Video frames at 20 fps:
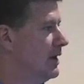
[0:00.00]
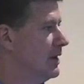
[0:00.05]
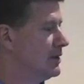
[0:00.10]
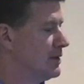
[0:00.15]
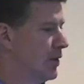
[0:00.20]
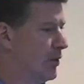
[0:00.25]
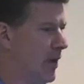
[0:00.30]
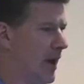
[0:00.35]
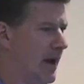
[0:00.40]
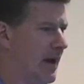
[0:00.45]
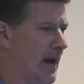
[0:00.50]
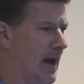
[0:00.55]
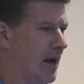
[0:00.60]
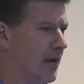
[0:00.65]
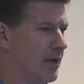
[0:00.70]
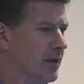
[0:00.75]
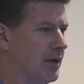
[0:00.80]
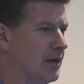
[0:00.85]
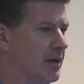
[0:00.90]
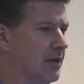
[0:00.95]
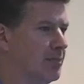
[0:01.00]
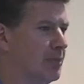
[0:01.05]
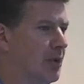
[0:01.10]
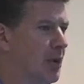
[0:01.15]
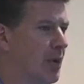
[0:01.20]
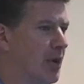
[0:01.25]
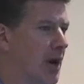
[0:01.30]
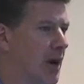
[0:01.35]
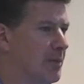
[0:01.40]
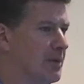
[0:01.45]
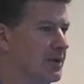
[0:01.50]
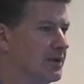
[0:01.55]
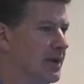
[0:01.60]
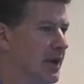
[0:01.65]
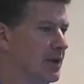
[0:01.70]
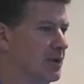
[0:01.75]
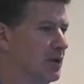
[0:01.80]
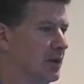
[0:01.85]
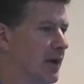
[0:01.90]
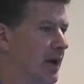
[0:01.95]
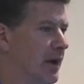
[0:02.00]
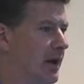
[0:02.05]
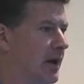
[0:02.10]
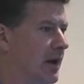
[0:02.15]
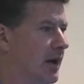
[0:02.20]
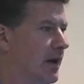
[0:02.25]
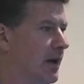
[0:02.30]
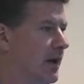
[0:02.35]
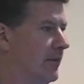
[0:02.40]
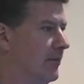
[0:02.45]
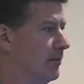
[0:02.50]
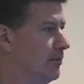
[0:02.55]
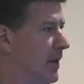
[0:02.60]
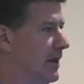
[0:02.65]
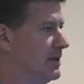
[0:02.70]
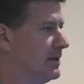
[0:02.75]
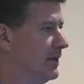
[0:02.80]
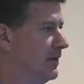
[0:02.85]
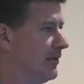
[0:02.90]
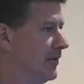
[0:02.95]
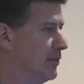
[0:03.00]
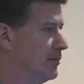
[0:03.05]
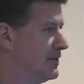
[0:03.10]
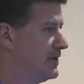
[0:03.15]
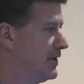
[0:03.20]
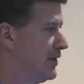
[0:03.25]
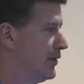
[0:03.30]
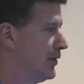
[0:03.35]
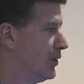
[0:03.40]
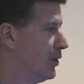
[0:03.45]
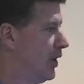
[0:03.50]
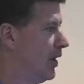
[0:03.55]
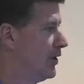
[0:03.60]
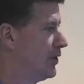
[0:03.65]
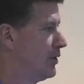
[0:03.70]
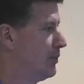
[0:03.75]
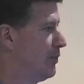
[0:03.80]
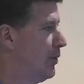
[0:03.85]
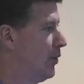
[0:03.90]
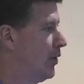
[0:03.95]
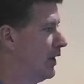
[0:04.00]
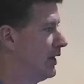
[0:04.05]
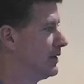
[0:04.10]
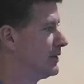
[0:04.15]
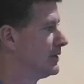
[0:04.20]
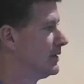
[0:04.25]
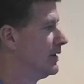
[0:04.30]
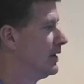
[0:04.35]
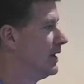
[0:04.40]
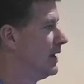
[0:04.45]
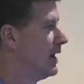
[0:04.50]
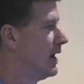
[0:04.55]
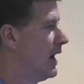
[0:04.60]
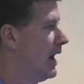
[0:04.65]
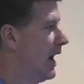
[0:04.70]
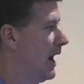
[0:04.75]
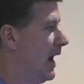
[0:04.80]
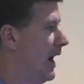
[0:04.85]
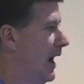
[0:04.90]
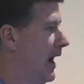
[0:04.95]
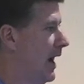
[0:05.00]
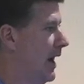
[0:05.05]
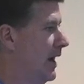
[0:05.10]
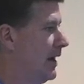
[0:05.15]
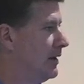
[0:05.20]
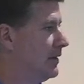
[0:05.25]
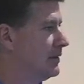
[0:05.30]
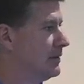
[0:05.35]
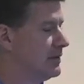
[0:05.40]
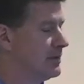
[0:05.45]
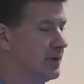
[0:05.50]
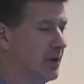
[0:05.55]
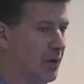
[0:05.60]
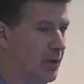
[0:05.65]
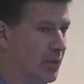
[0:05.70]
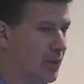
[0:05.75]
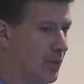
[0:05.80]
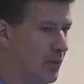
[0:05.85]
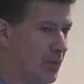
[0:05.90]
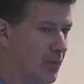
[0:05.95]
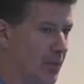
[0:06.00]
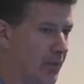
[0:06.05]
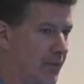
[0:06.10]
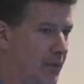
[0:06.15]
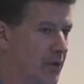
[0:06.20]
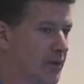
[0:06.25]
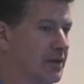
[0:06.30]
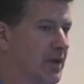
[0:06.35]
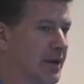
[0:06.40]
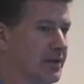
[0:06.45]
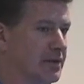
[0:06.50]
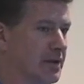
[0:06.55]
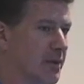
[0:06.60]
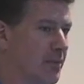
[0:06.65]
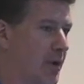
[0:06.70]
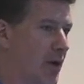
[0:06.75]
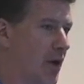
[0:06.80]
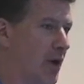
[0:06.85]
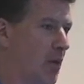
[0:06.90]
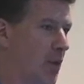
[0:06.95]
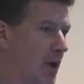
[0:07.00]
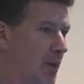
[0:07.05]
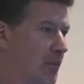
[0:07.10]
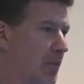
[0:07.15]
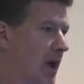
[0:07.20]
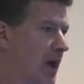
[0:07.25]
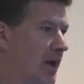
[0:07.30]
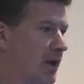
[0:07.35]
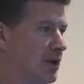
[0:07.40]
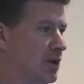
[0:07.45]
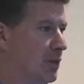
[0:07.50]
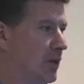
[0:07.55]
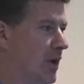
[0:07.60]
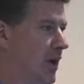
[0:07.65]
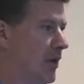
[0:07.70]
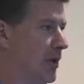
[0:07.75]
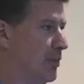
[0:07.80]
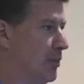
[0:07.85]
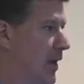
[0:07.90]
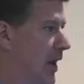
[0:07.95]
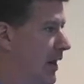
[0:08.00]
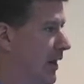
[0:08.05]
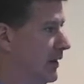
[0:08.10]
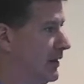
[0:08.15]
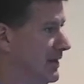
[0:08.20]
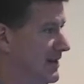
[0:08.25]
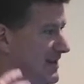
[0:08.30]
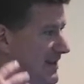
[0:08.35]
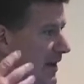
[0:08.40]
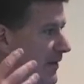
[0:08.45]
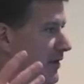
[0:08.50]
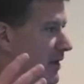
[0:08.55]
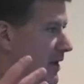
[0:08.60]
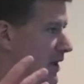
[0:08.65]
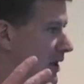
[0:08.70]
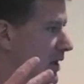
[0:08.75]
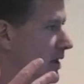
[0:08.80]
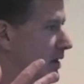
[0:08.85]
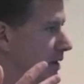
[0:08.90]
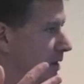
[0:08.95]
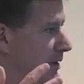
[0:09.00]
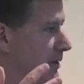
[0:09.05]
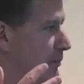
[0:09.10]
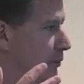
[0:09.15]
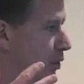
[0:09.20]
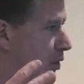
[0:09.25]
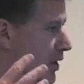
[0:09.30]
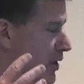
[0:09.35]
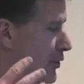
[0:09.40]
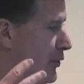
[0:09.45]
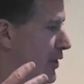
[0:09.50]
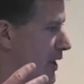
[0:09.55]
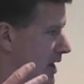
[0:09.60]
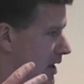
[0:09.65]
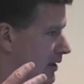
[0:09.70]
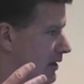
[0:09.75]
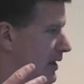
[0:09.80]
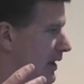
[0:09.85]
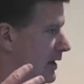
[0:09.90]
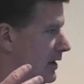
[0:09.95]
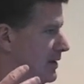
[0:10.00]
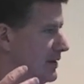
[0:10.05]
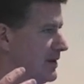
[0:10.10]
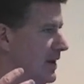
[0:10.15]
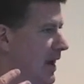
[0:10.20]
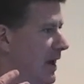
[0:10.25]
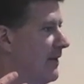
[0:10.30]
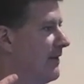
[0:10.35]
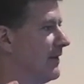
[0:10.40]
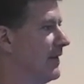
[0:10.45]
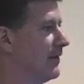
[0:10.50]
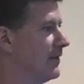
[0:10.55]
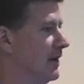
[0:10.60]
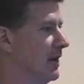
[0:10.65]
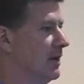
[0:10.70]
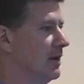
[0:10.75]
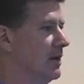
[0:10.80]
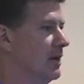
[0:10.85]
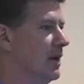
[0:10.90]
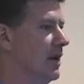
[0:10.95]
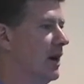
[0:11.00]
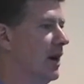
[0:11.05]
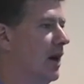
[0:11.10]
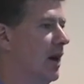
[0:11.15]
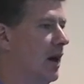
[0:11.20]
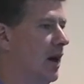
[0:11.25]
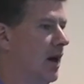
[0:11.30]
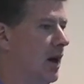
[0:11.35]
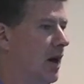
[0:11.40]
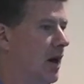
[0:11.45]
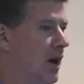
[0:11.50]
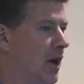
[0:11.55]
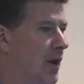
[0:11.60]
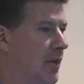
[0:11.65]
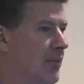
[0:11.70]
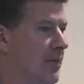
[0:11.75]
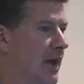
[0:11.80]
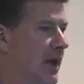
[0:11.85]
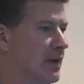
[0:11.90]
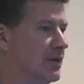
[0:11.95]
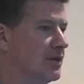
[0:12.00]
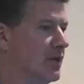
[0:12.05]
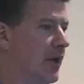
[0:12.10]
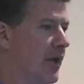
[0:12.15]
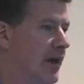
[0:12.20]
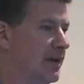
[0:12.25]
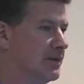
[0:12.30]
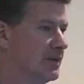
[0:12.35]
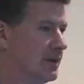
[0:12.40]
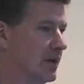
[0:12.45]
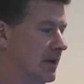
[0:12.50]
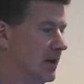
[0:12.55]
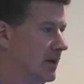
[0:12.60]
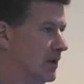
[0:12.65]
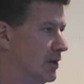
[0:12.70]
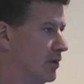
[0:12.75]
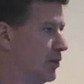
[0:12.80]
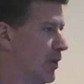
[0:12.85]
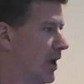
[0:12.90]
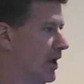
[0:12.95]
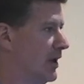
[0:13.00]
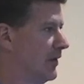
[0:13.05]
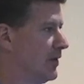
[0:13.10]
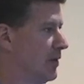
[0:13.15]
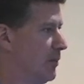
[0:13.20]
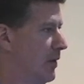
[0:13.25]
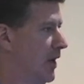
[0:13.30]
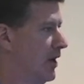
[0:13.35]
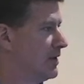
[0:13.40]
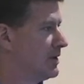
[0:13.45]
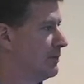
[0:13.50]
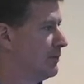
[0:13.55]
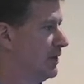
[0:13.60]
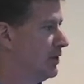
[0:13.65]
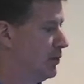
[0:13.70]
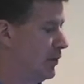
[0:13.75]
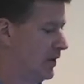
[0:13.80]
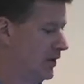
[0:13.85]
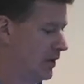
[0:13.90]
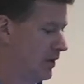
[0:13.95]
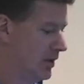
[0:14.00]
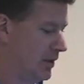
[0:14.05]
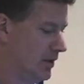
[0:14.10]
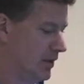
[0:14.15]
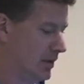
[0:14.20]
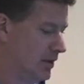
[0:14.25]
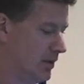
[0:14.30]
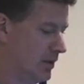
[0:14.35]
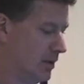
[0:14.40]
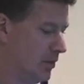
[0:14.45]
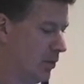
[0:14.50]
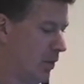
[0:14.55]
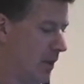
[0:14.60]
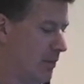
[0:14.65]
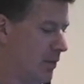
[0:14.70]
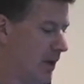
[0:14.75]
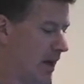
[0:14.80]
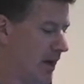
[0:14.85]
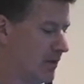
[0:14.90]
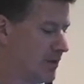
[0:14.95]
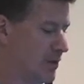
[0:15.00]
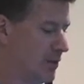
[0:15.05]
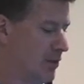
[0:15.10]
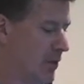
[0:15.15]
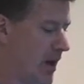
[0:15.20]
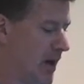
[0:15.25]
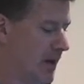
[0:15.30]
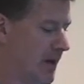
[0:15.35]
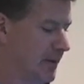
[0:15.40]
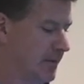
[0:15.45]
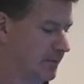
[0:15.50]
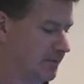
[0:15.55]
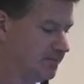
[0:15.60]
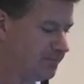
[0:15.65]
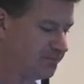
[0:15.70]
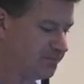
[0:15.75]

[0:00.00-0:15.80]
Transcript: So right now the program is scheduled on basically from 0 to 100 points. And so if you're comparing one product to another product, a 70 is more green than is a 50. And so that's the relative comparison between the way products are rated.